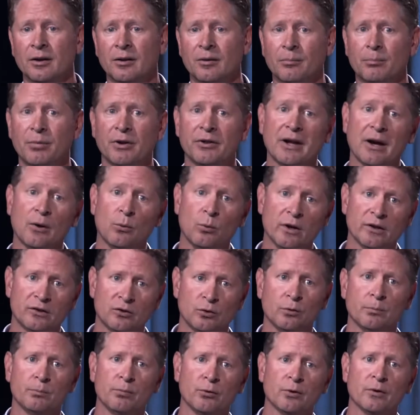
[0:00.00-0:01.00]
but that want to
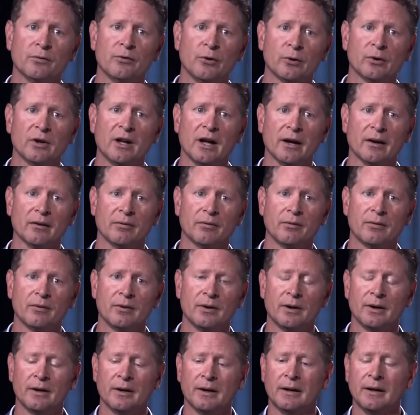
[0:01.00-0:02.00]
improve their life.
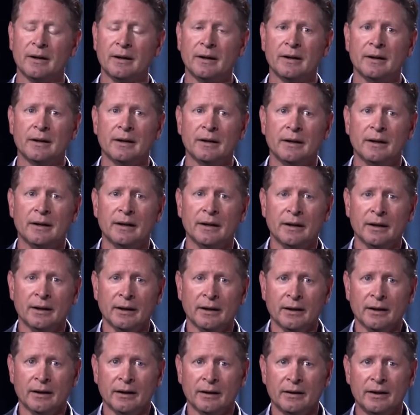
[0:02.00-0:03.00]

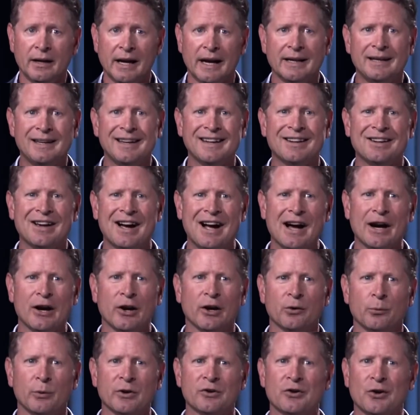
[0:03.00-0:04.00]
The idea to
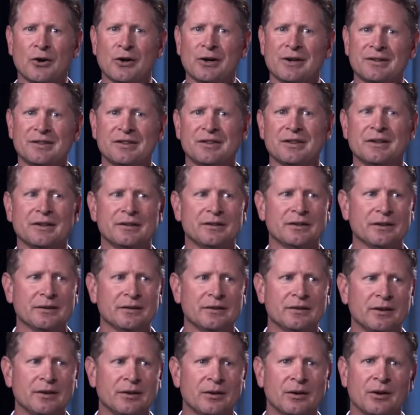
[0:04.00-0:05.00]
hiring returning
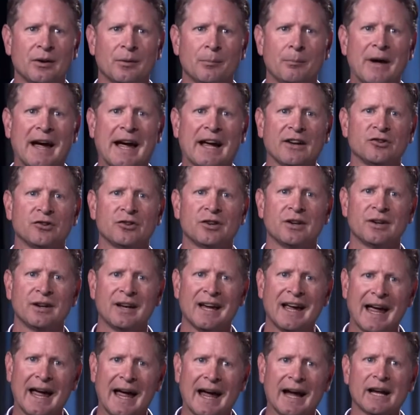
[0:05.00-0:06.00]
citizens matched
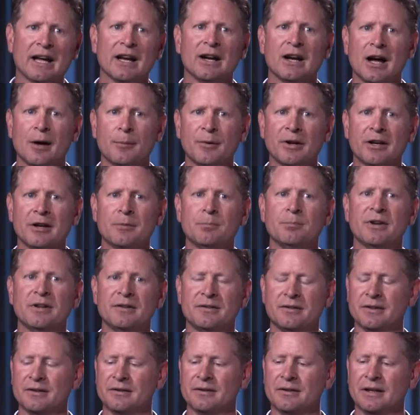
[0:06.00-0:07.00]
economic and
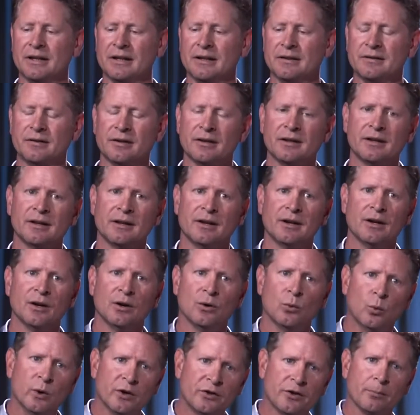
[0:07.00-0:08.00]
business needs
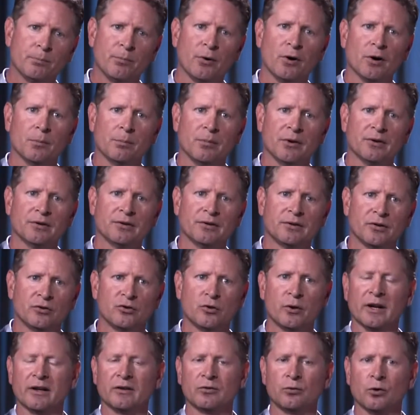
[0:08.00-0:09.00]
with the purpose to
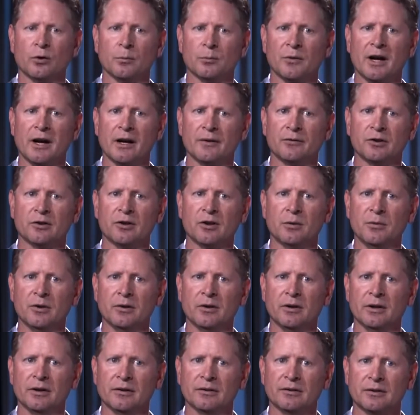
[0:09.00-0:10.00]
transform lives and
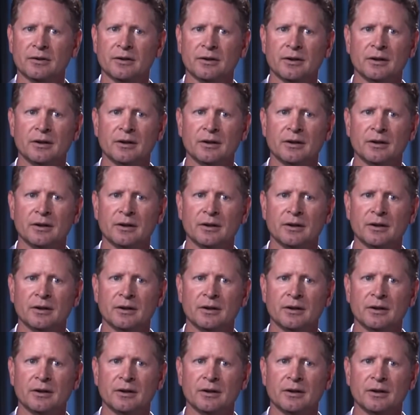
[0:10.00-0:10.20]
communities.